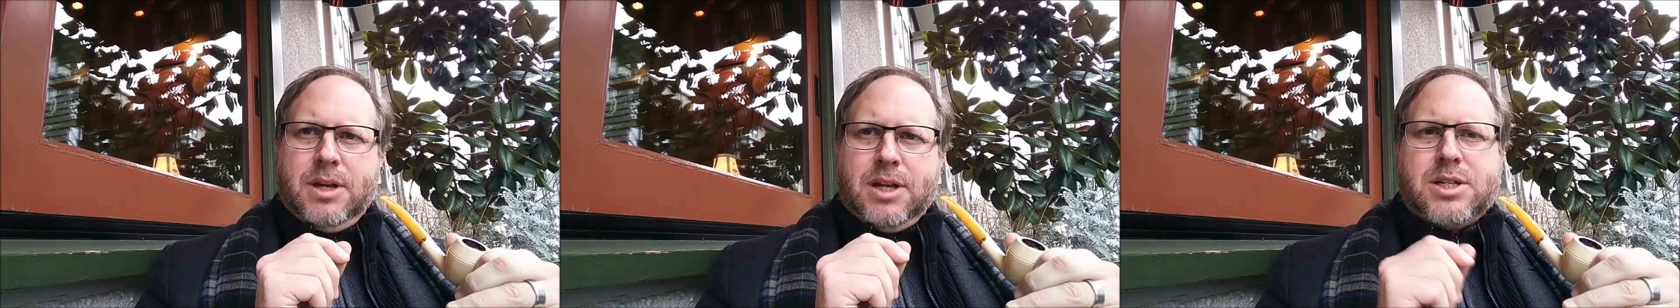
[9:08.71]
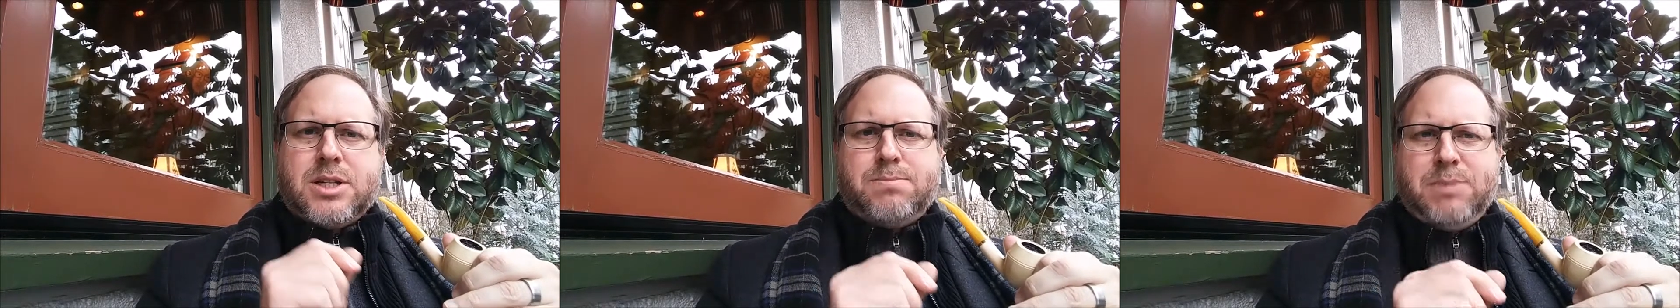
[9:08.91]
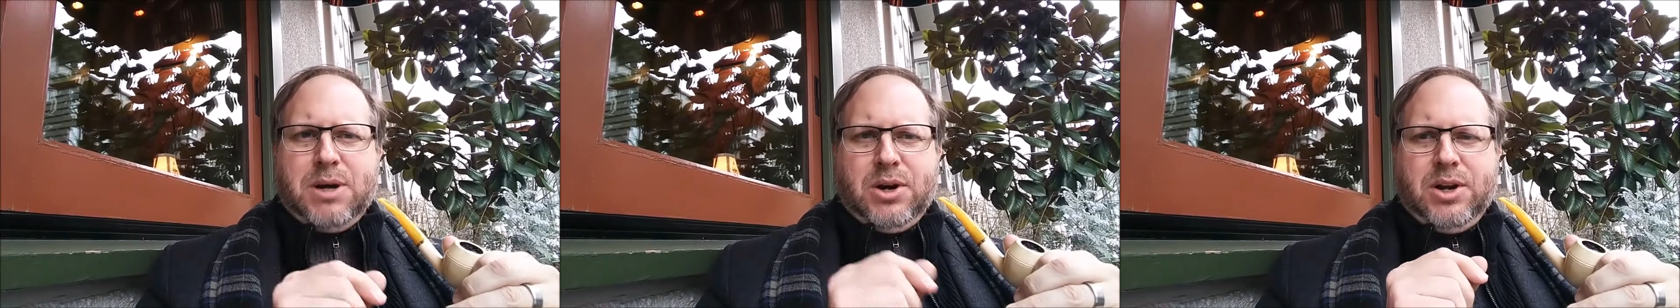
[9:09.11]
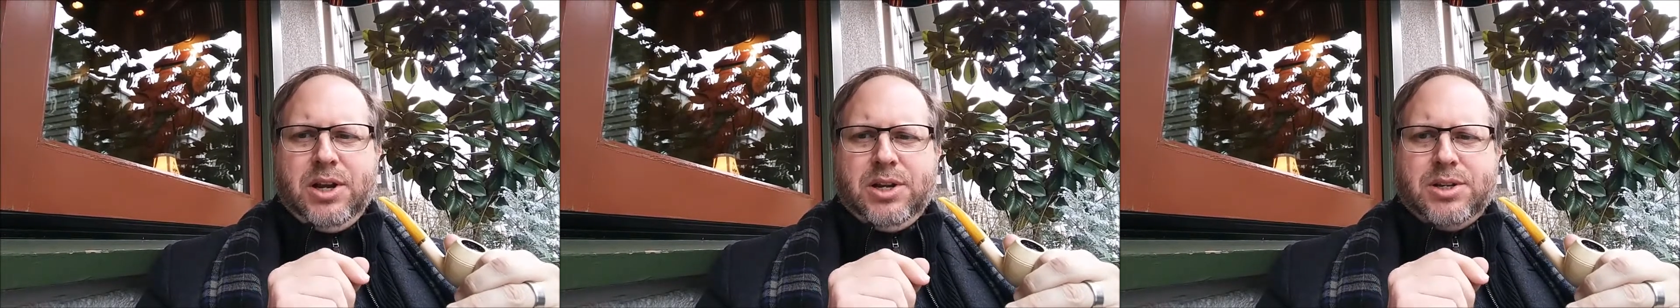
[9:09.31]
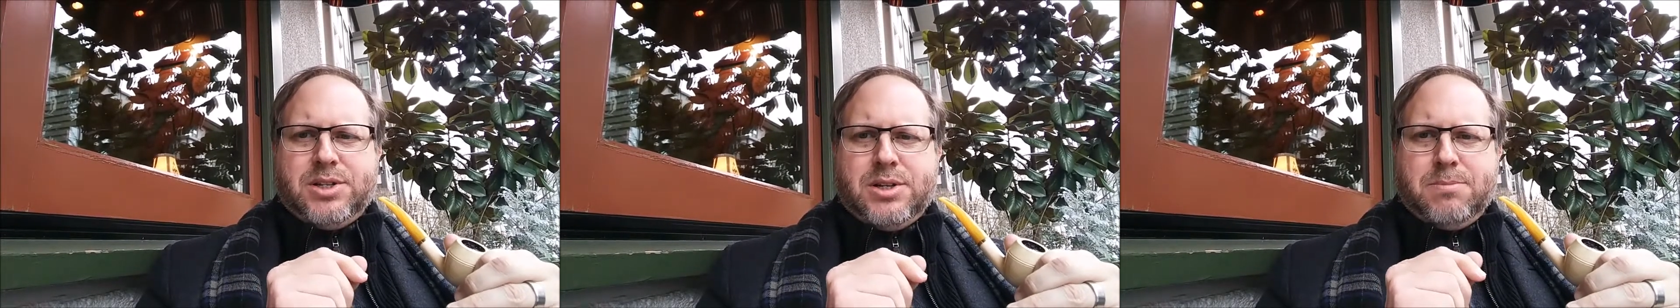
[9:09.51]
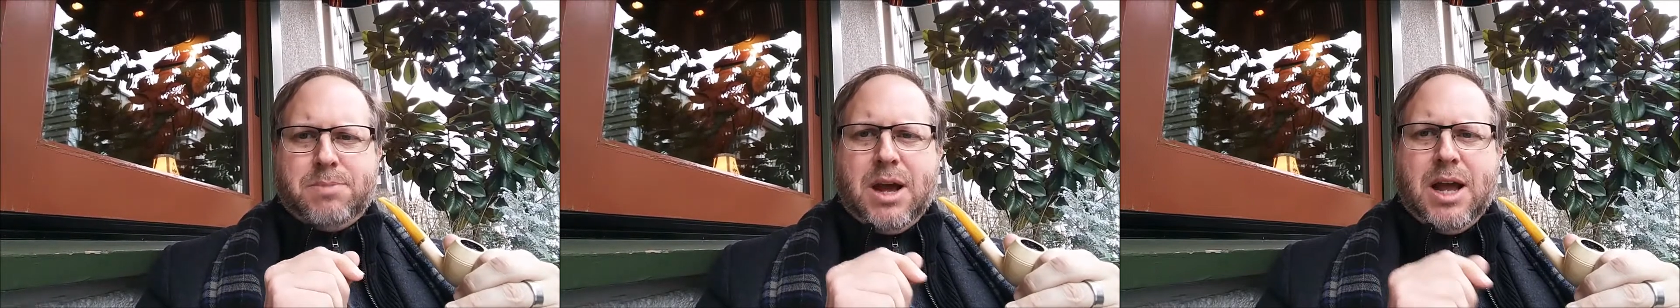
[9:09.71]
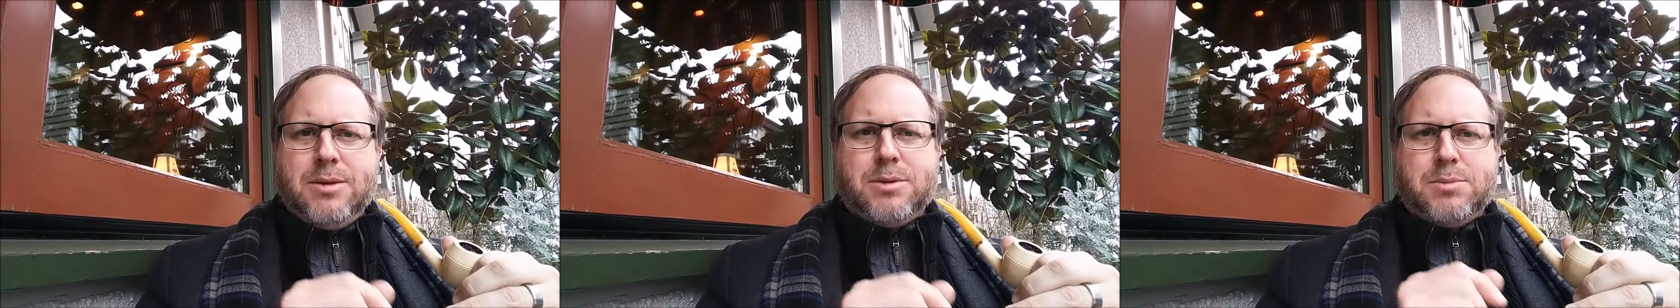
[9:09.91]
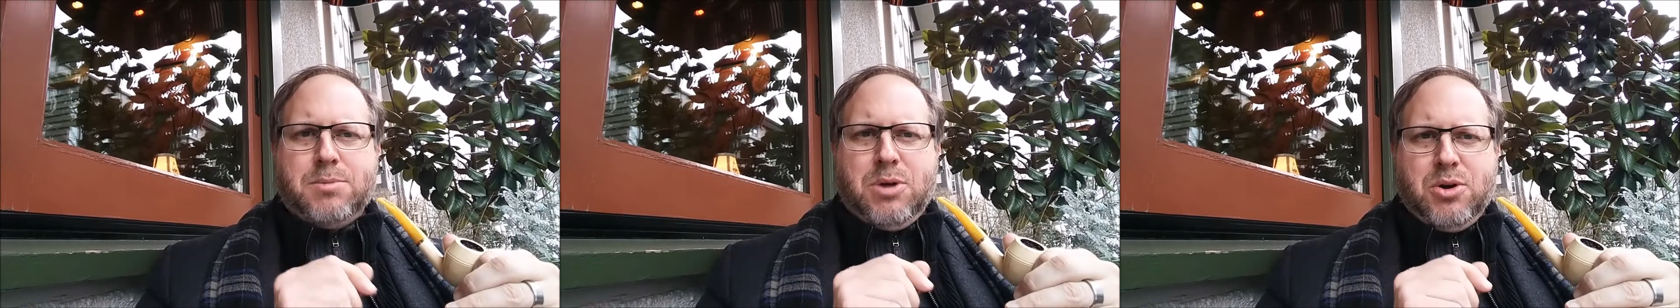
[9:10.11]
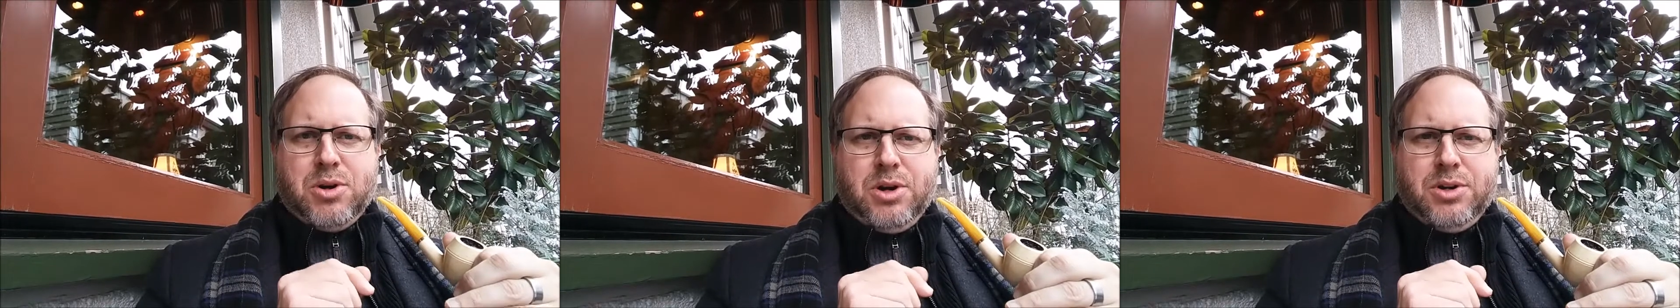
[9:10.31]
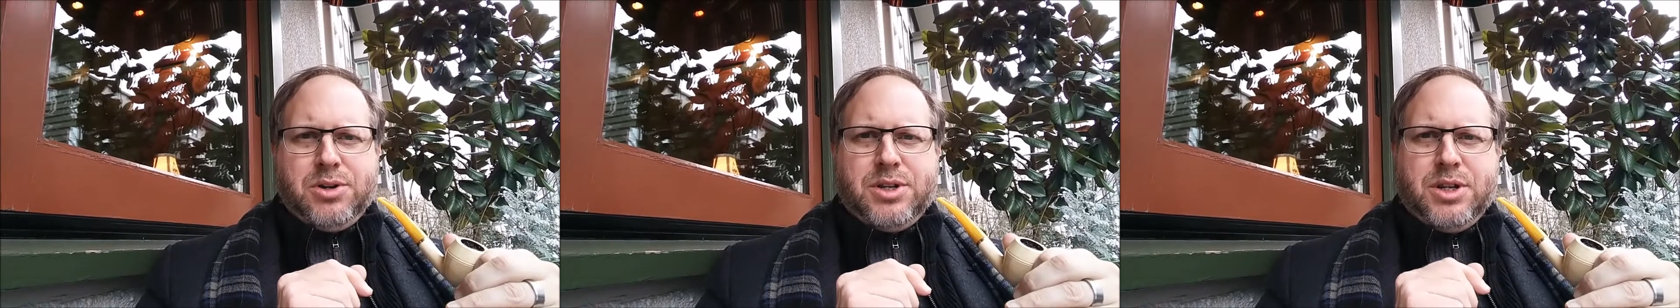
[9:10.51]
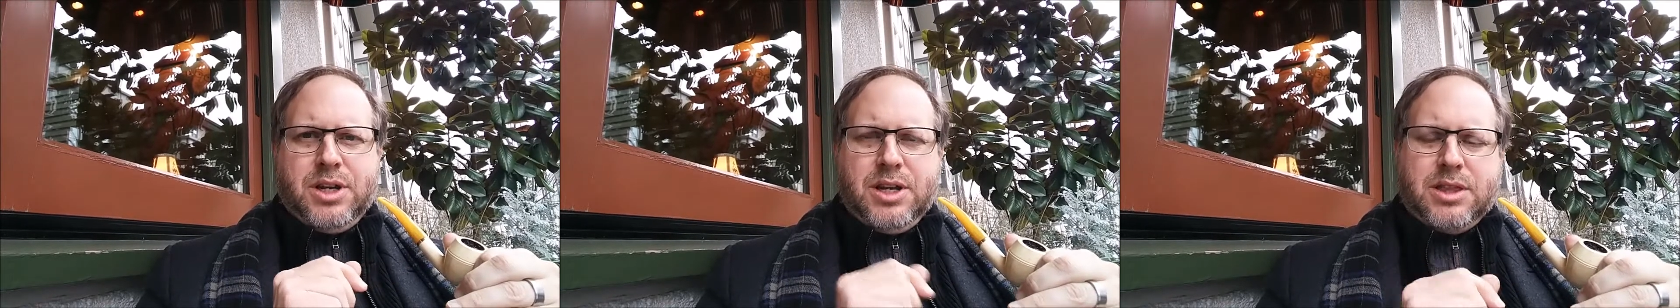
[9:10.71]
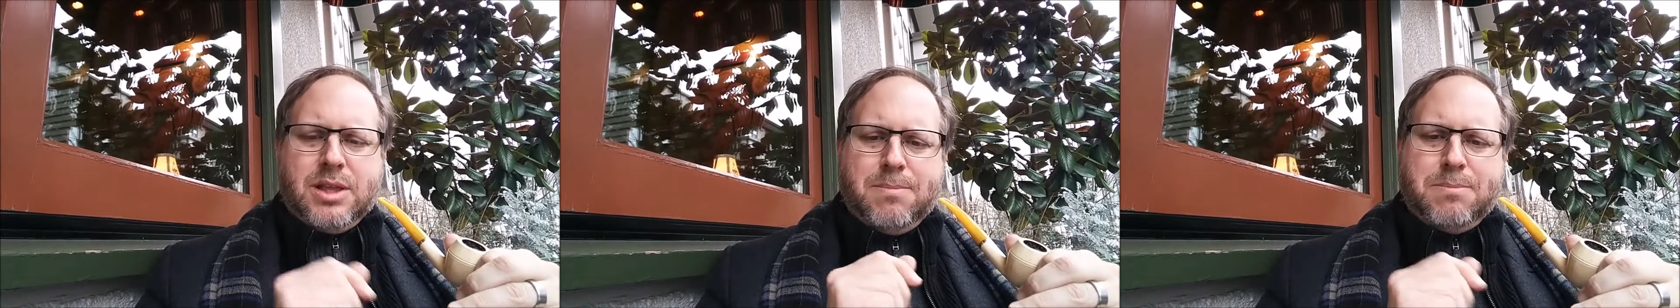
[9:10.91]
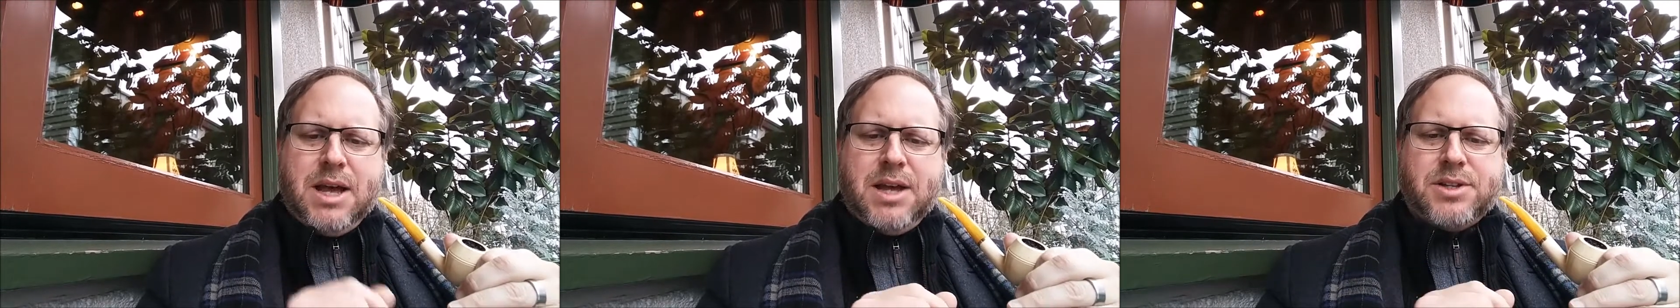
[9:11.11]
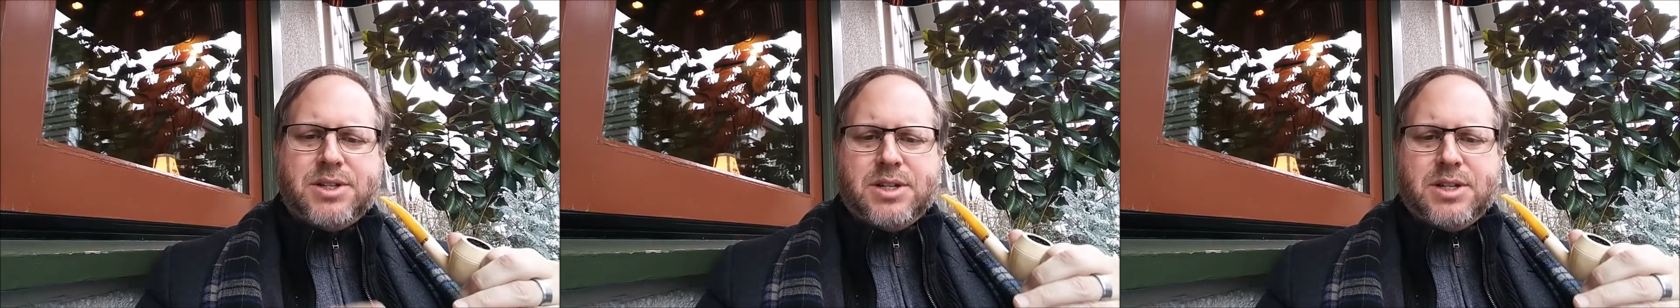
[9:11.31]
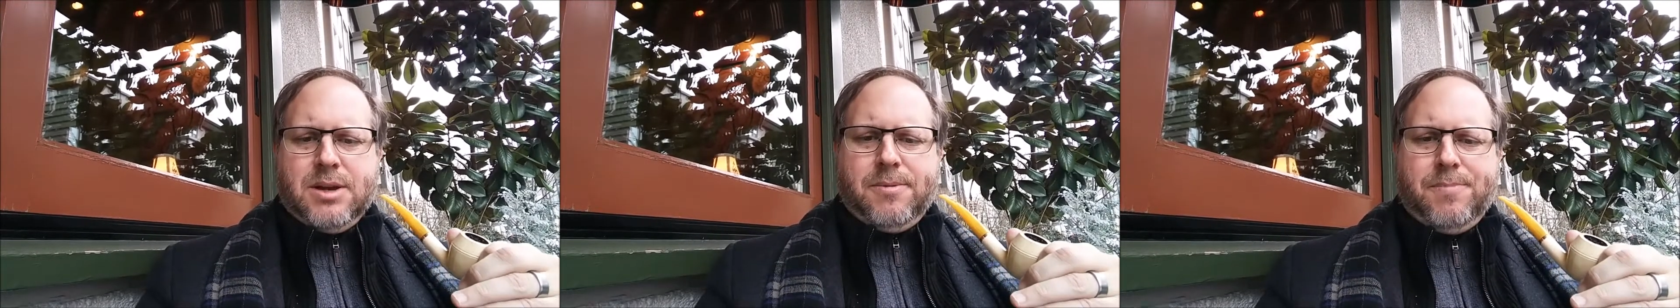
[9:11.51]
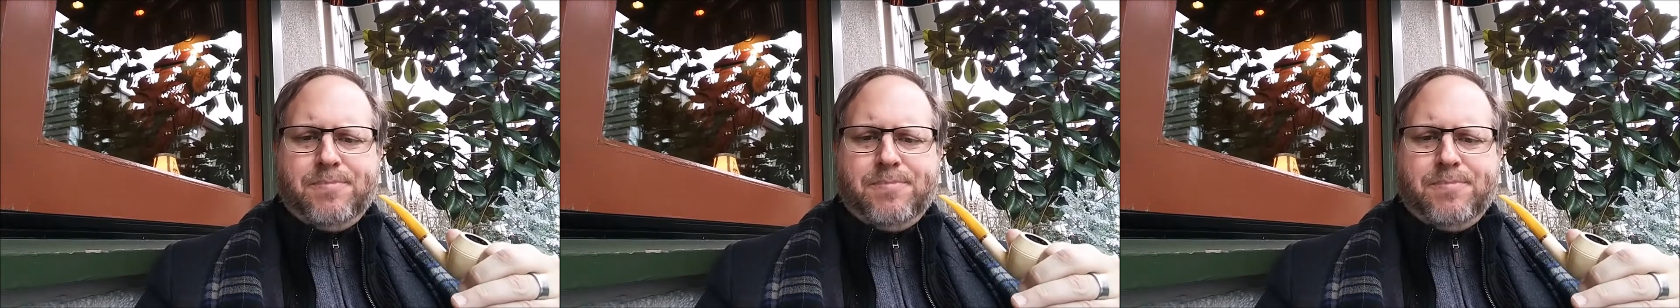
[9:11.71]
experienced pipe smoker to get the best